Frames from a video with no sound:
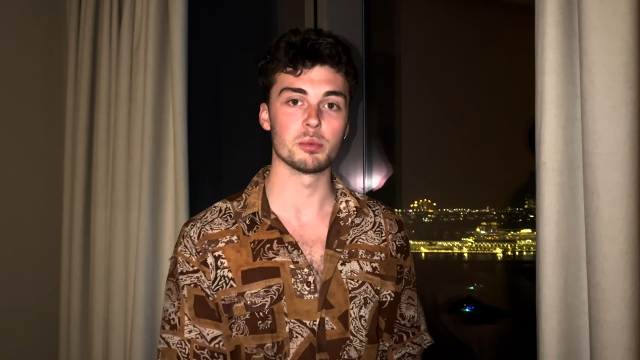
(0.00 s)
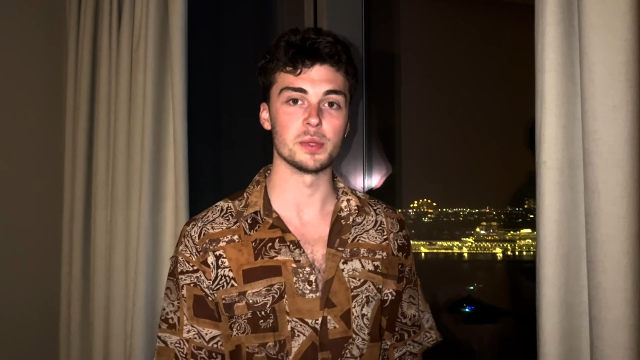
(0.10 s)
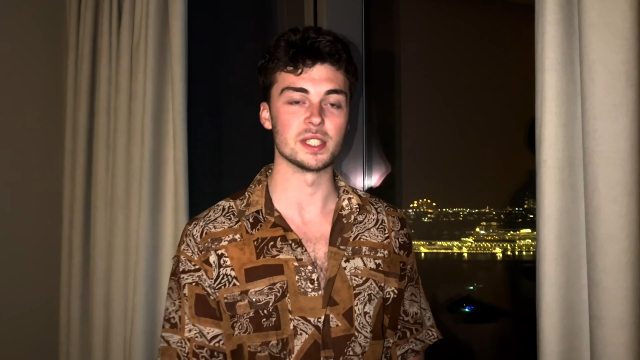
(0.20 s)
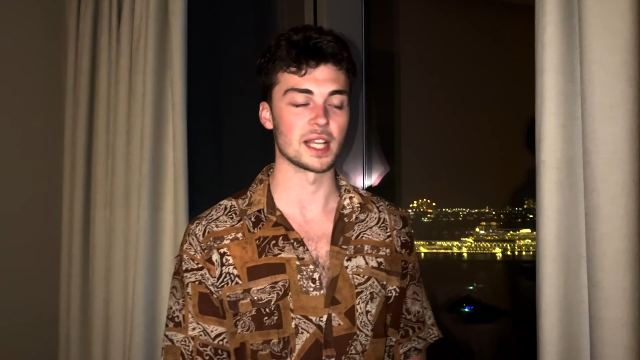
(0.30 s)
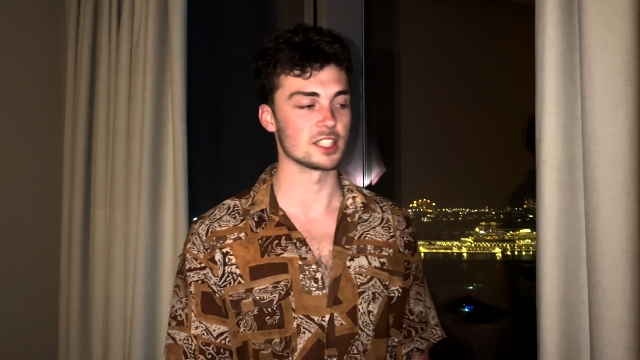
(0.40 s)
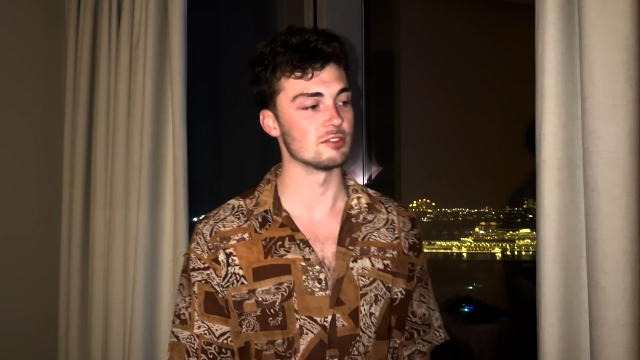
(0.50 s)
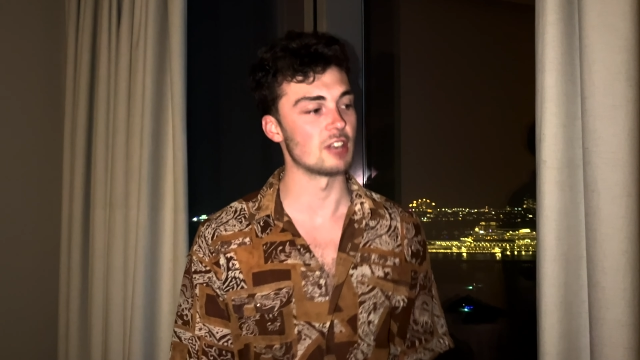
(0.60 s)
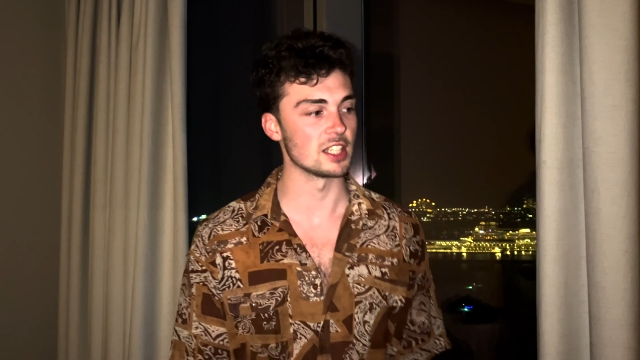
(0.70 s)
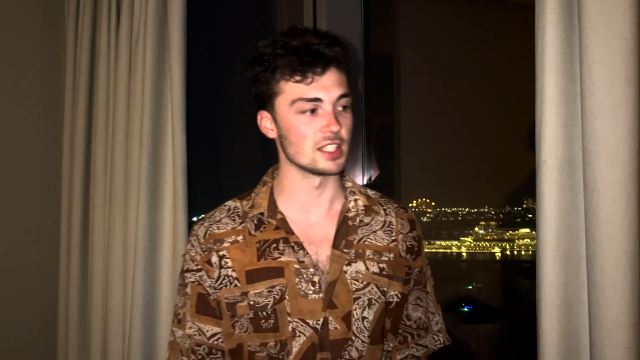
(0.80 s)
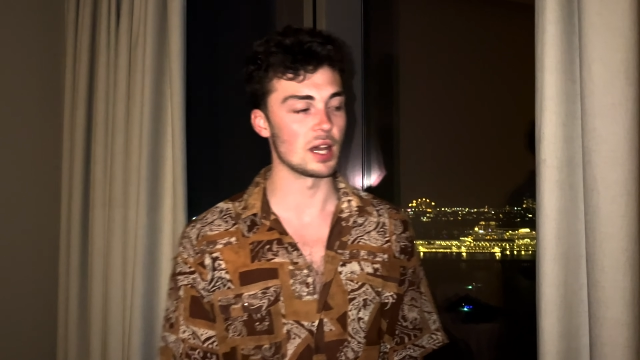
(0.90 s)
We need to get some
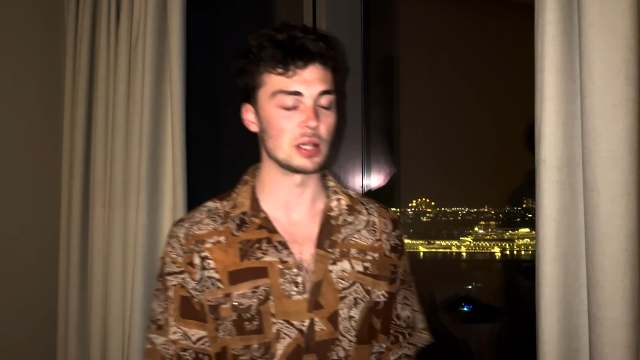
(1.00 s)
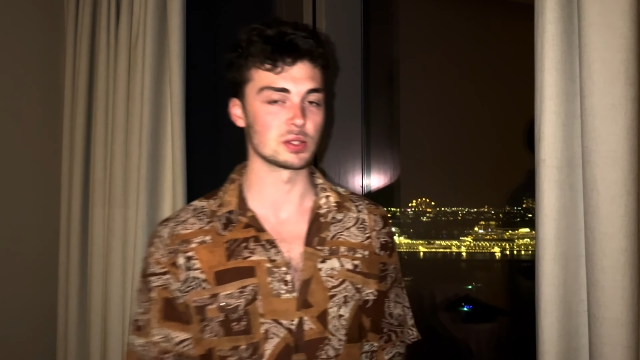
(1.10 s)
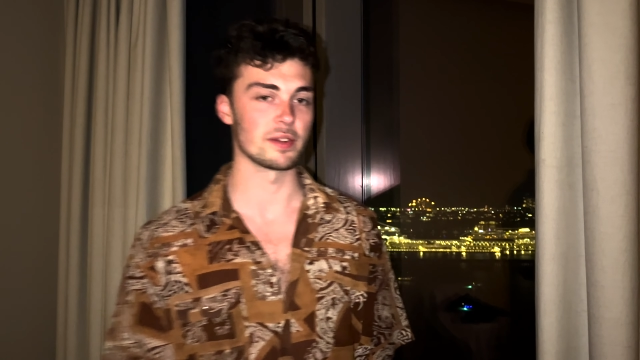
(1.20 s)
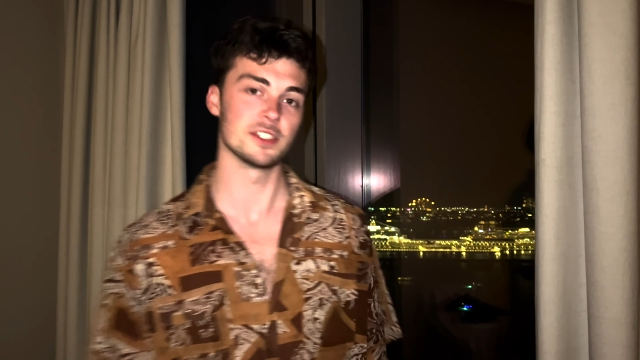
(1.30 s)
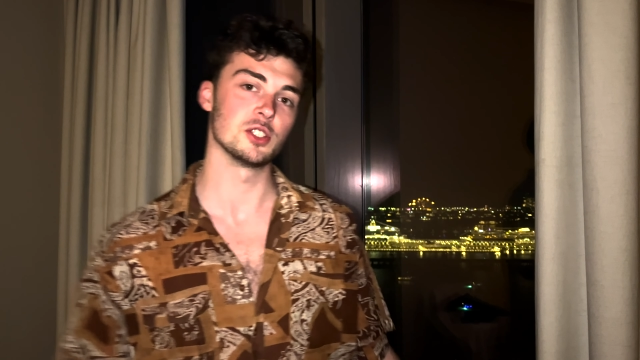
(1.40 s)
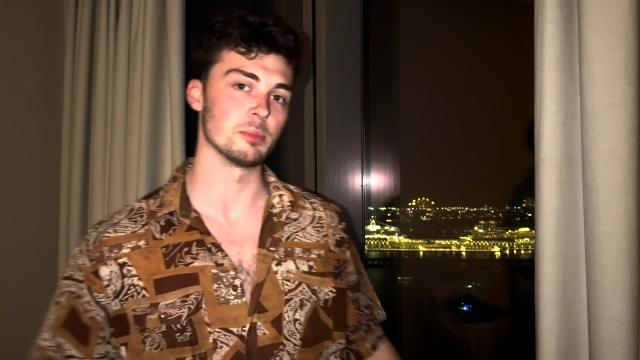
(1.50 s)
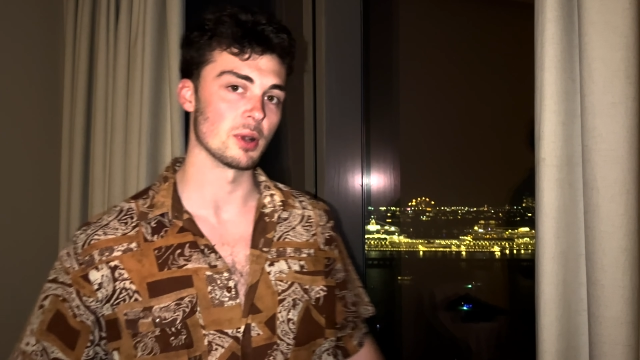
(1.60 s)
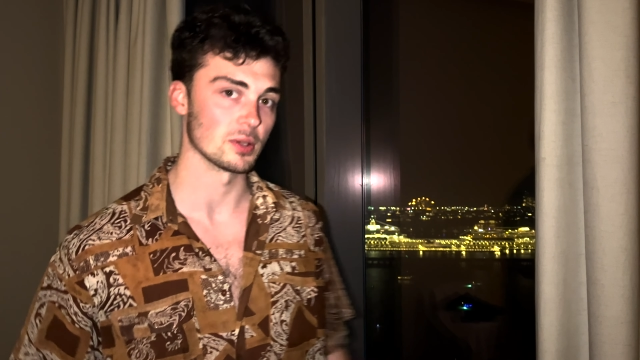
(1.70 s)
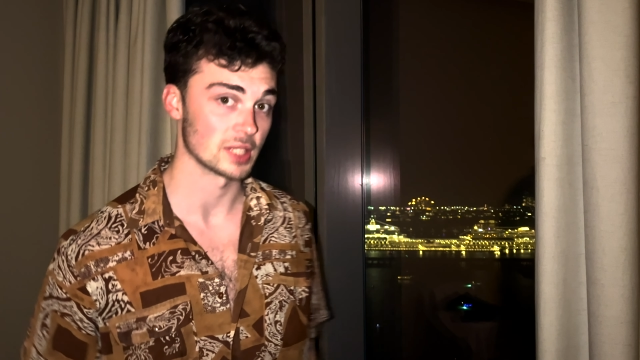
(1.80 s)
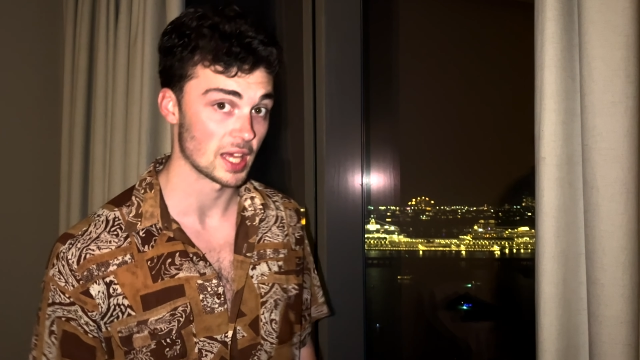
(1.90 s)
rest now because we had a super
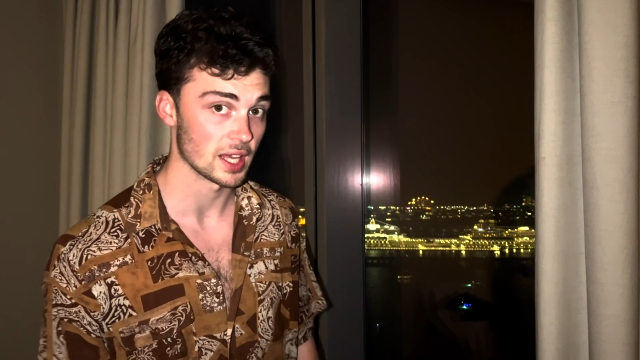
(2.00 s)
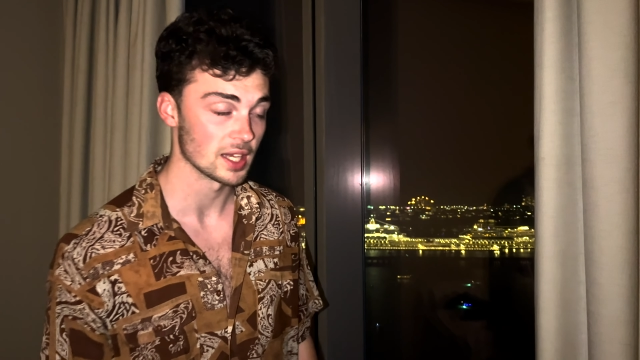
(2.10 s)
long day.